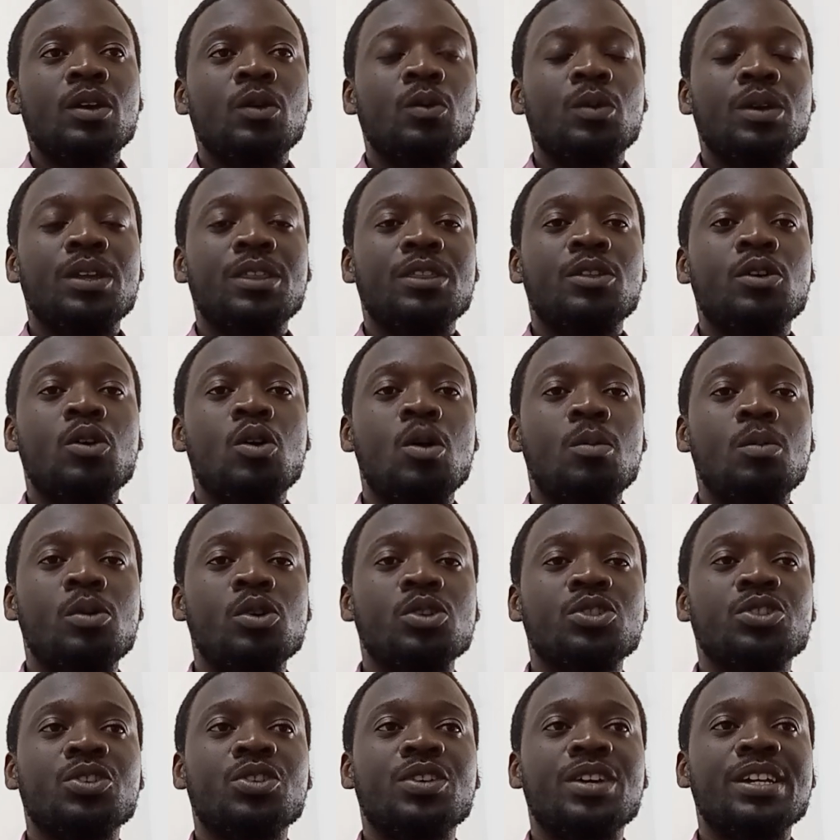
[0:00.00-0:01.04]
with
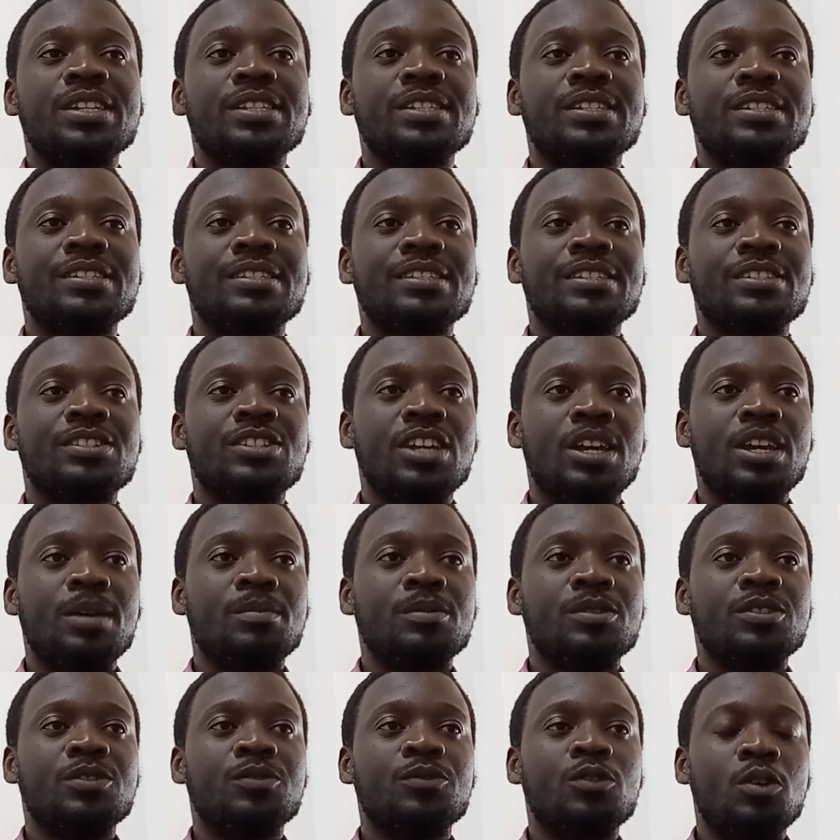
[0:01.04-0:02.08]
Homosaurus
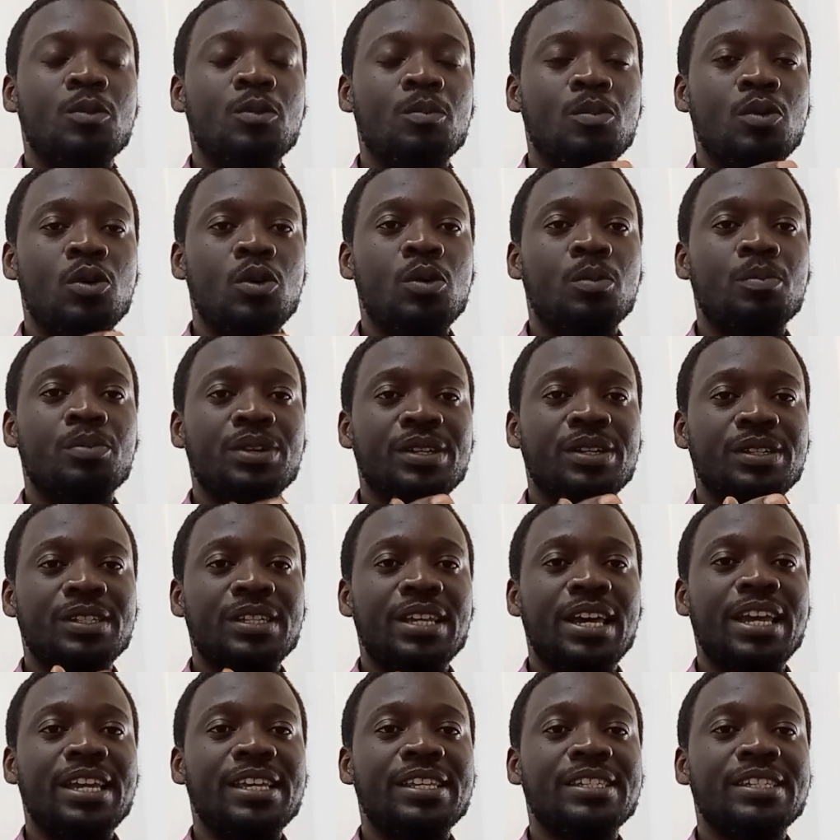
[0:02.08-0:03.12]
terms for more
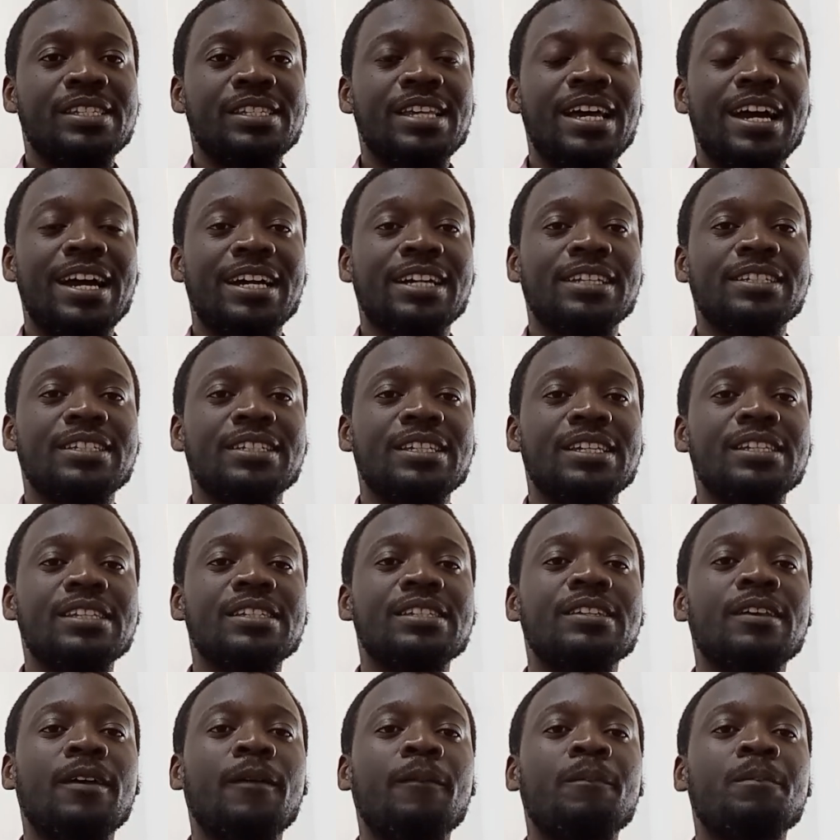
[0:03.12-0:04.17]
precise access.